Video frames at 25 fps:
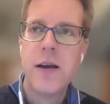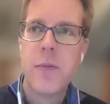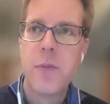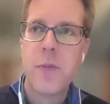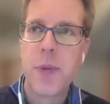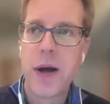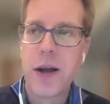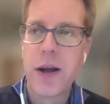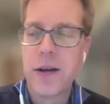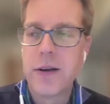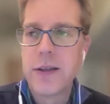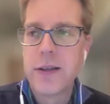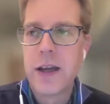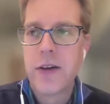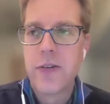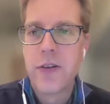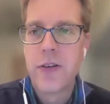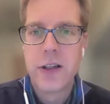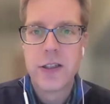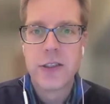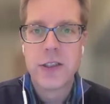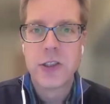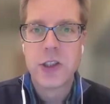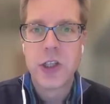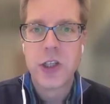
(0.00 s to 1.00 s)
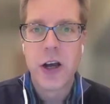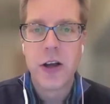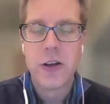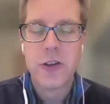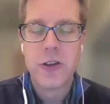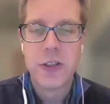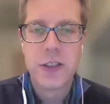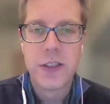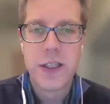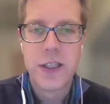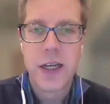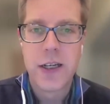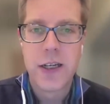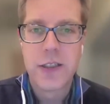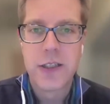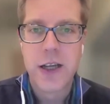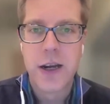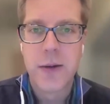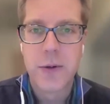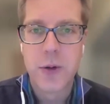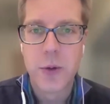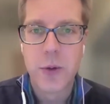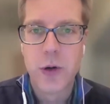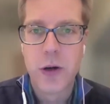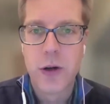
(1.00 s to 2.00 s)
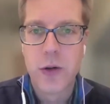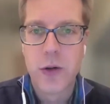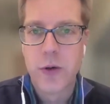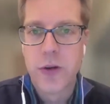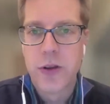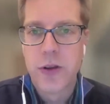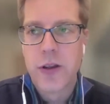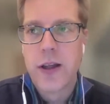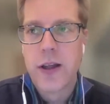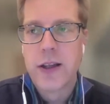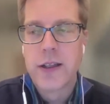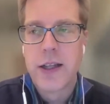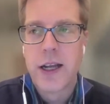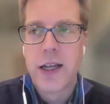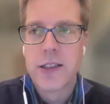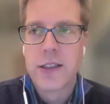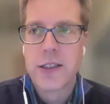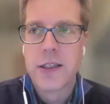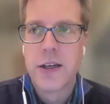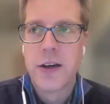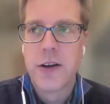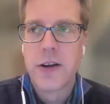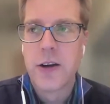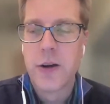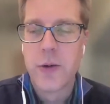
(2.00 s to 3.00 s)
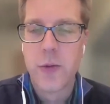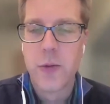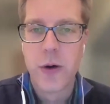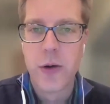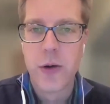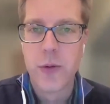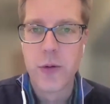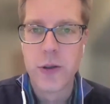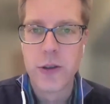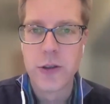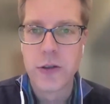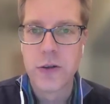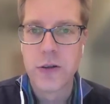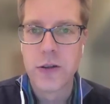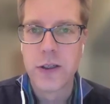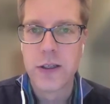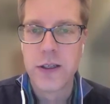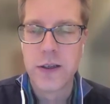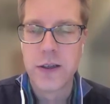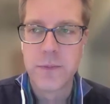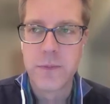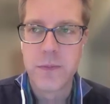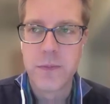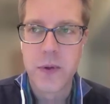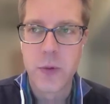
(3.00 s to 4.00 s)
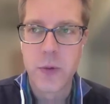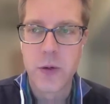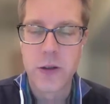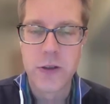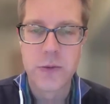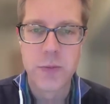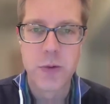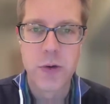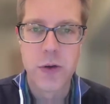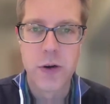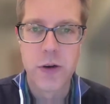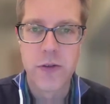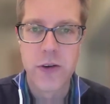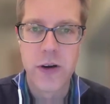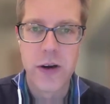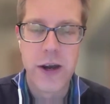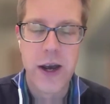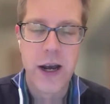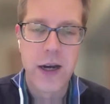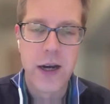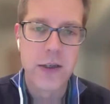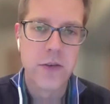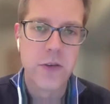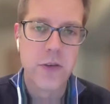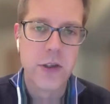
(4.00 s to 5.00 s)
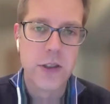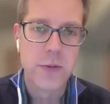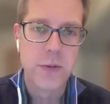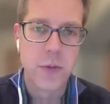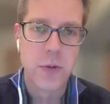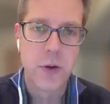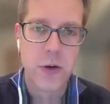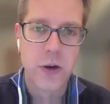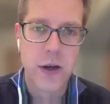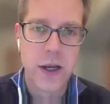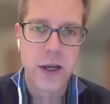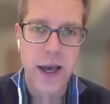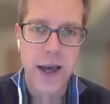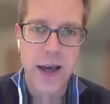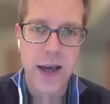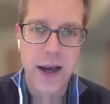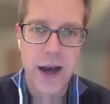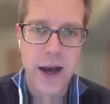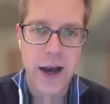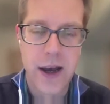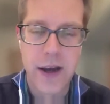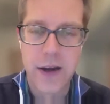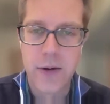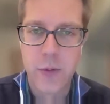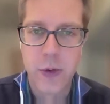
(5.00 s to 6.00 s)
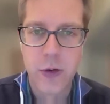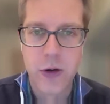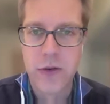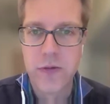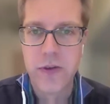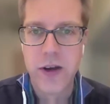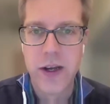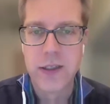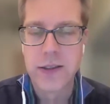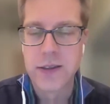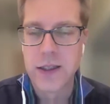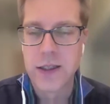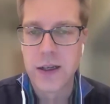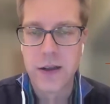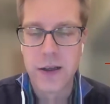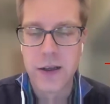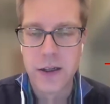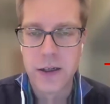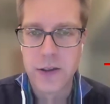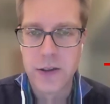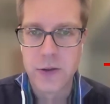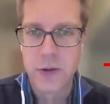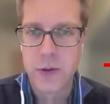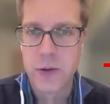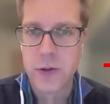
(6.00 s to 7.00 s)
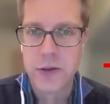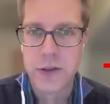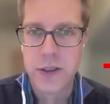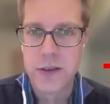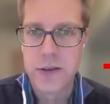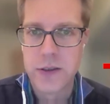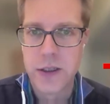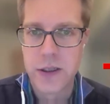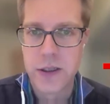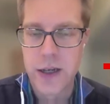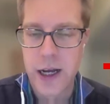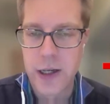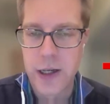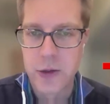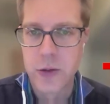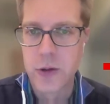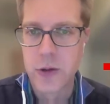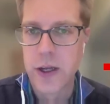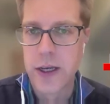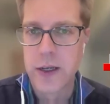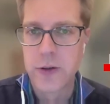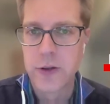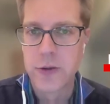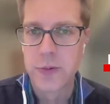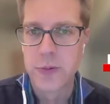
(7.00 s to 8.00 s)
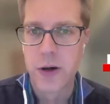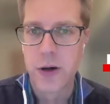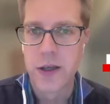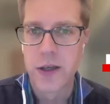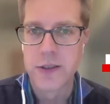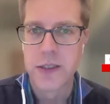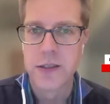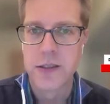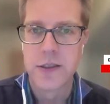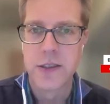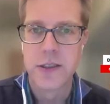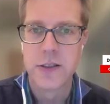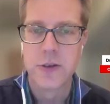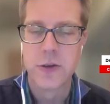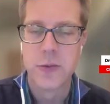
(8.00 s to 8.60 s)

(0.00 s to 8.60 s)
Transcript: But given that it's a challenging data type to work with, I think that's an area where we're very actively exploring AI or more advanced analytic tools, things like natural language processing.